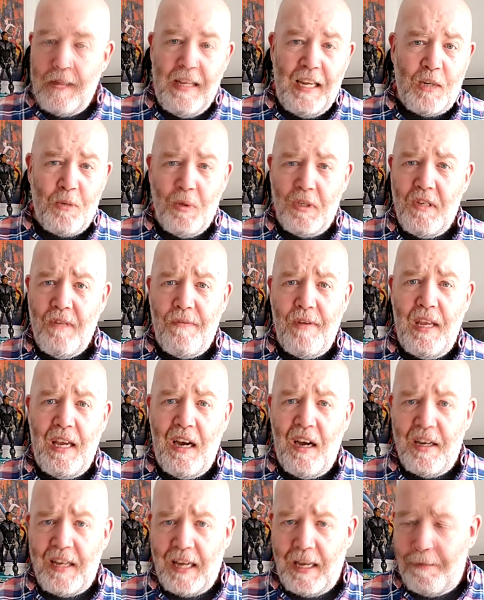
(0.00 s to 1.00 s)
a
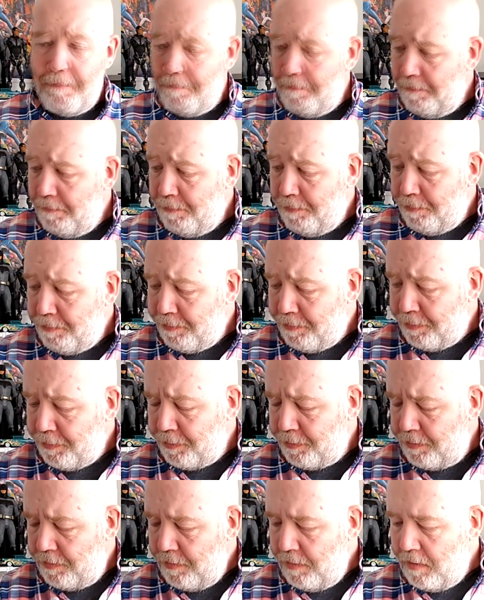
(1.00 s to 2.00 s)
VR game,
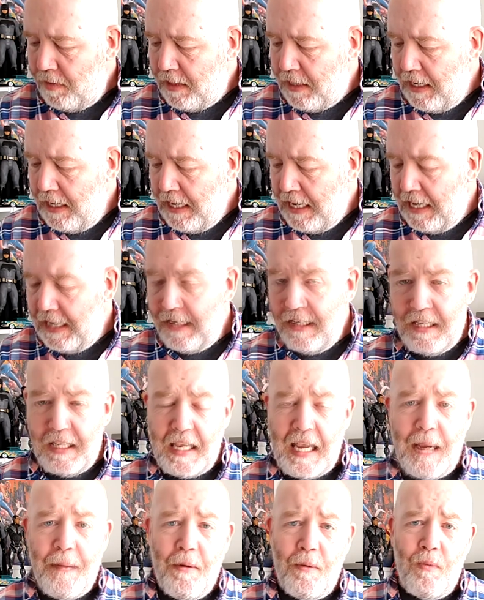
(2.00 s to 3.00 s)
and it's a
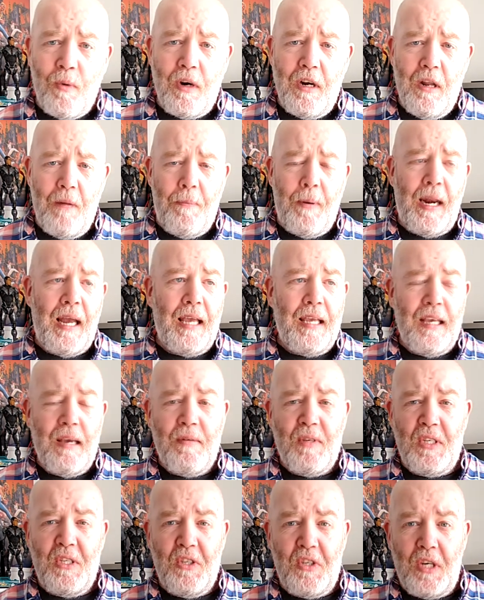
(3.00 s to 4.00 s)
game I've wanted to play
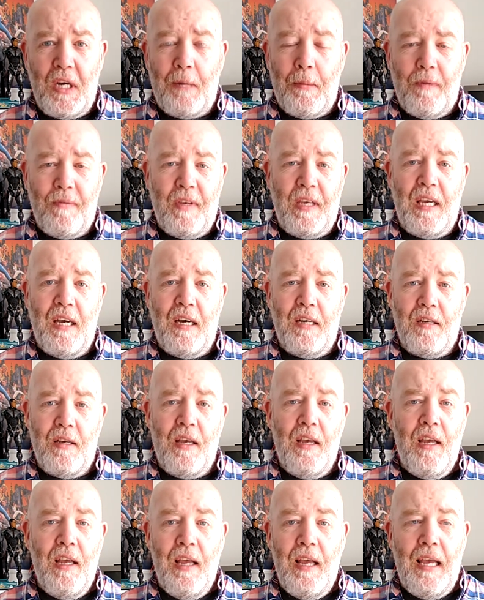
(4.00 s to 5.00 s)
ever since I got my VR
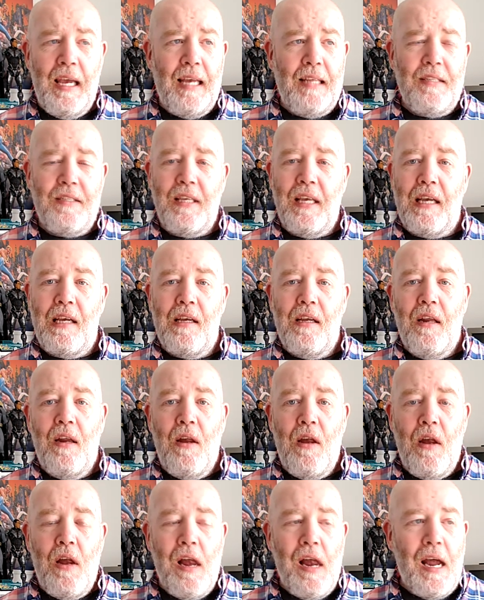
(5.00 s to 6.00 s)
headset,
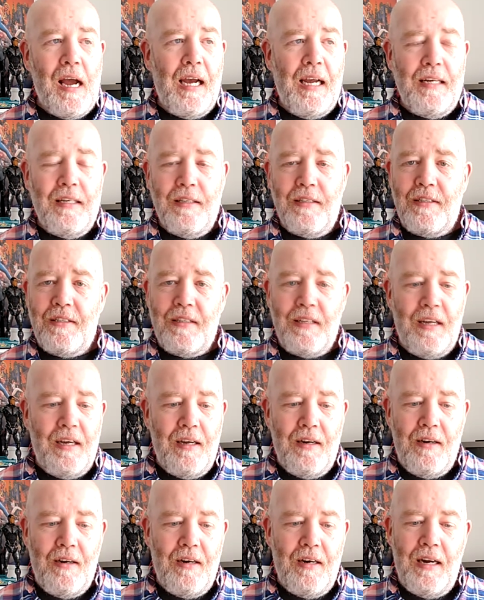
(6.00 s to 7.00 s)
and
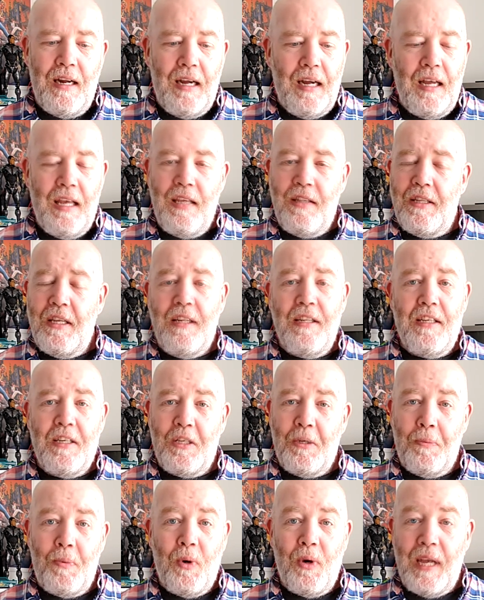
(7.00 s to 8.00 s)
it didn't
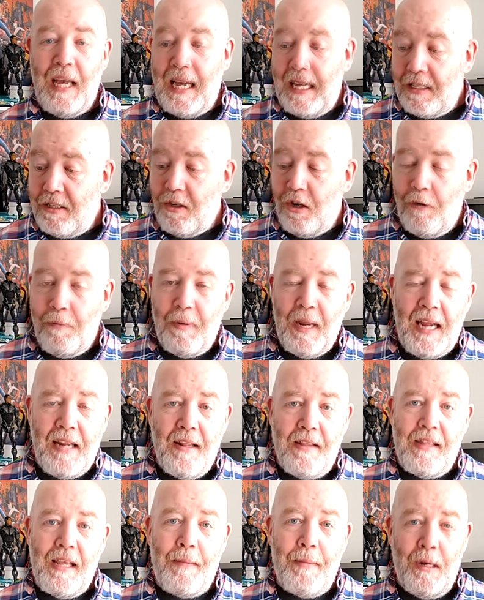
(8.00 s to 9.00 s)
disappoint at all. I played
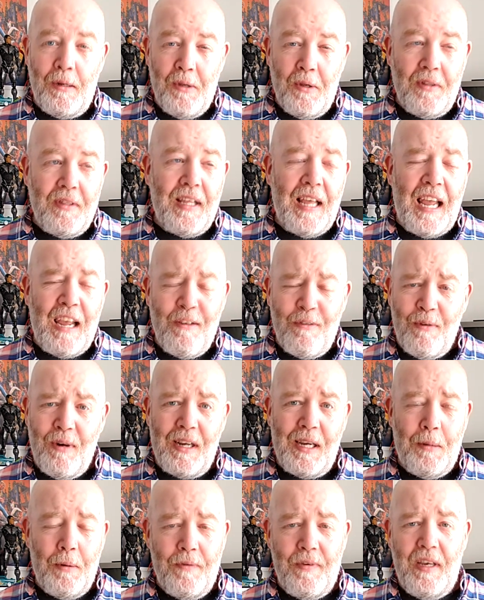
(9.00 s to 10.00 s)
the demo to death when
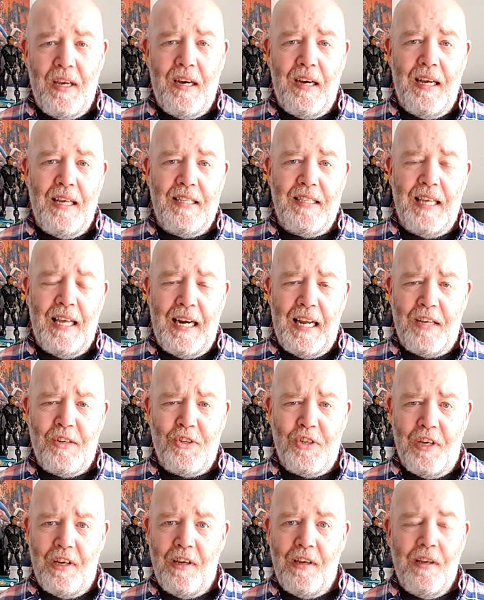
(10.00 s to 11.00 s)
I got my VR headset
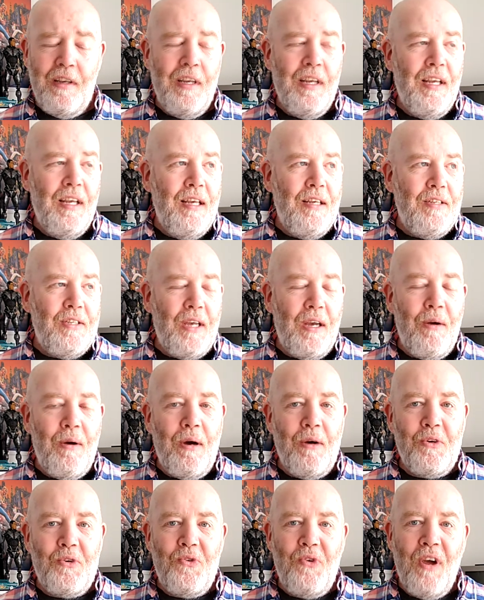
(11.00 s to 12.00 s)
last year, so
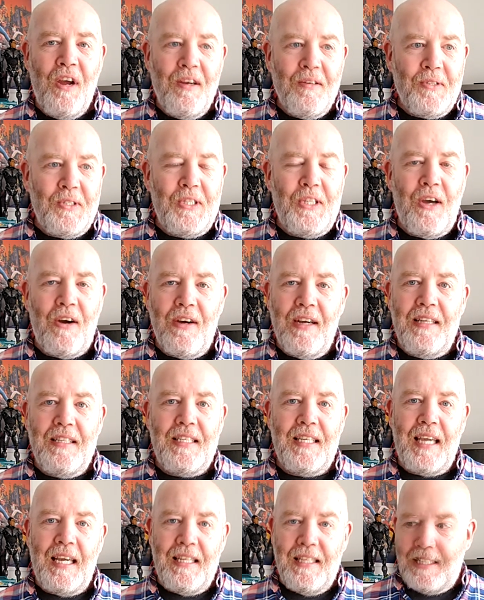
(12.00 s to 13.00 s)
I was dying
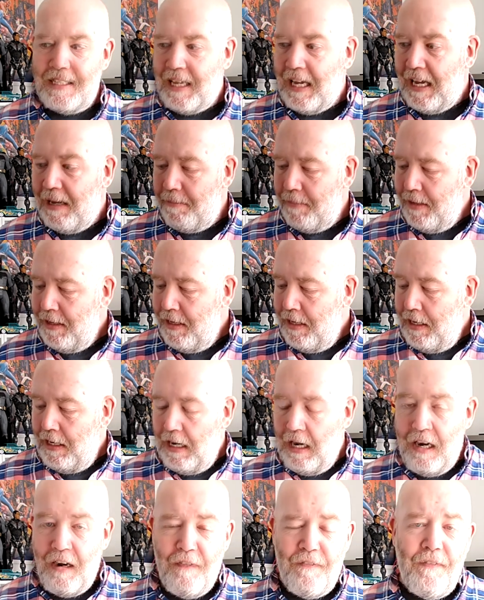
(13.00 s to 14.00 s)
to get this game.
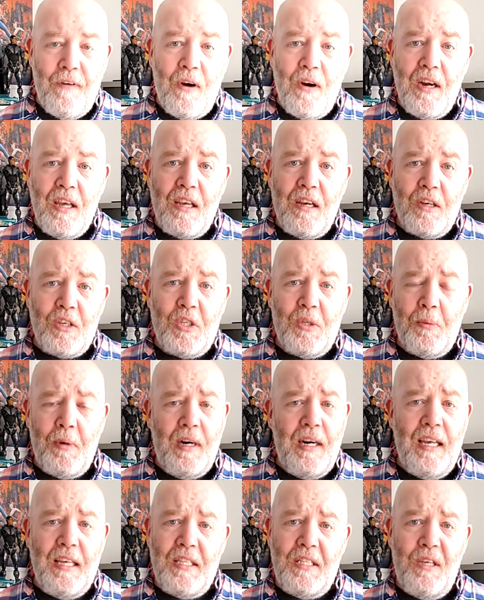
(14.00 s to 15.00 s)
And I finally got
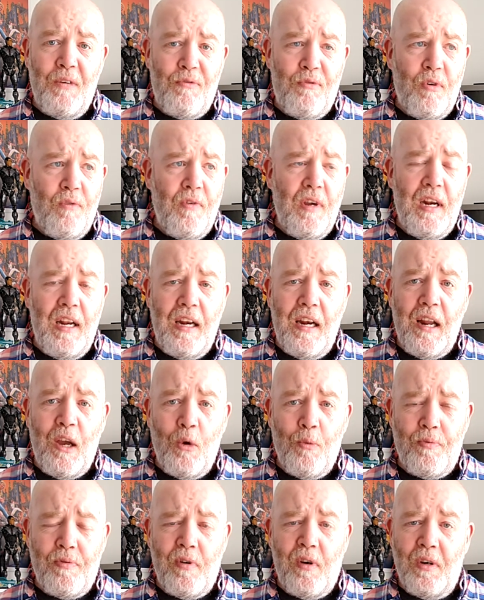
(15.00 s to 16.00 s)
someone listed for a really
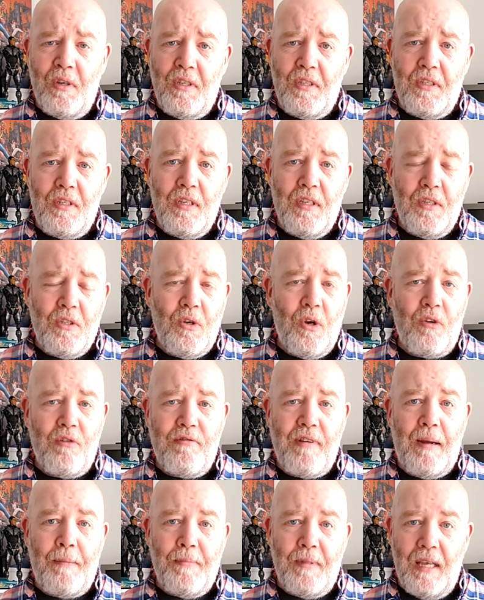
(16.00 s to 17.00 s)
low price, so I
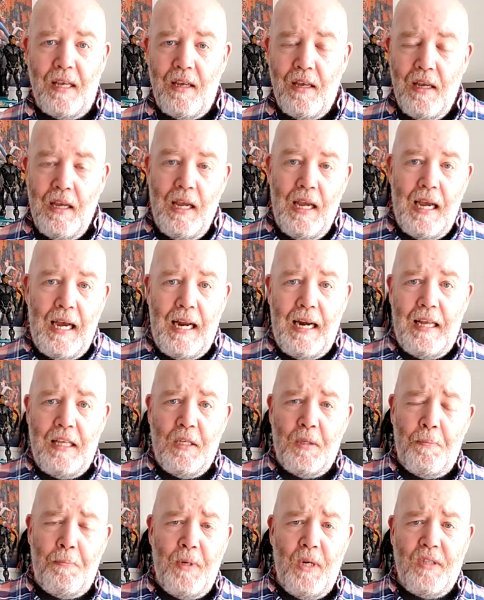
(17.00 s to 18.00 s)
grabbed it, and
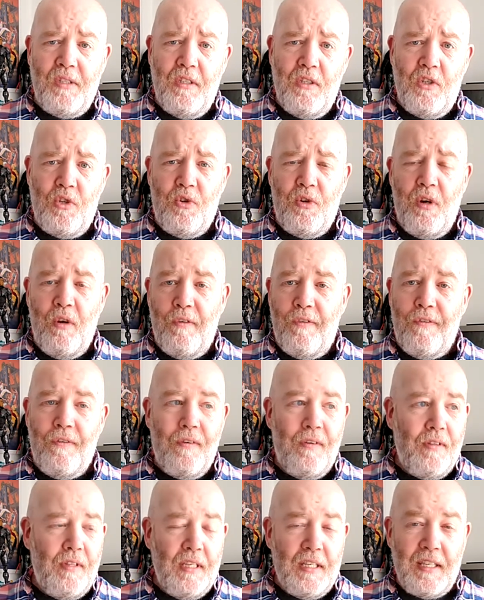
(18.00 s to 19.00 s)
it's Blood and Truth.
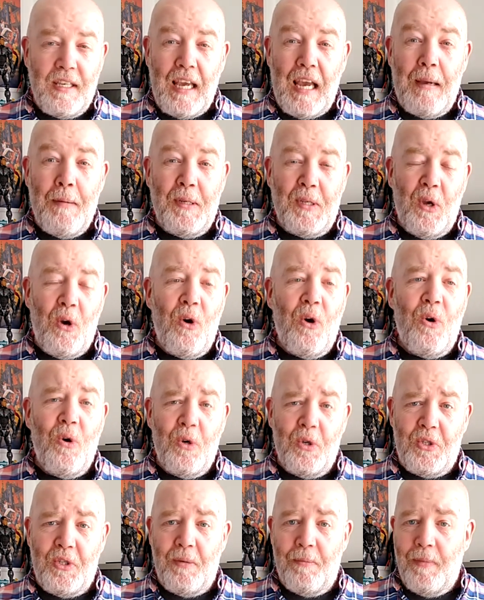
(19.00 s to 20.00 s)
This game is
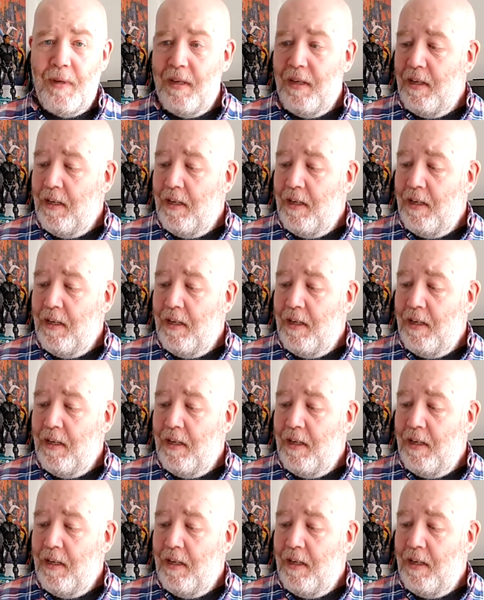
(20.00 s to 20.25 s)
awesome.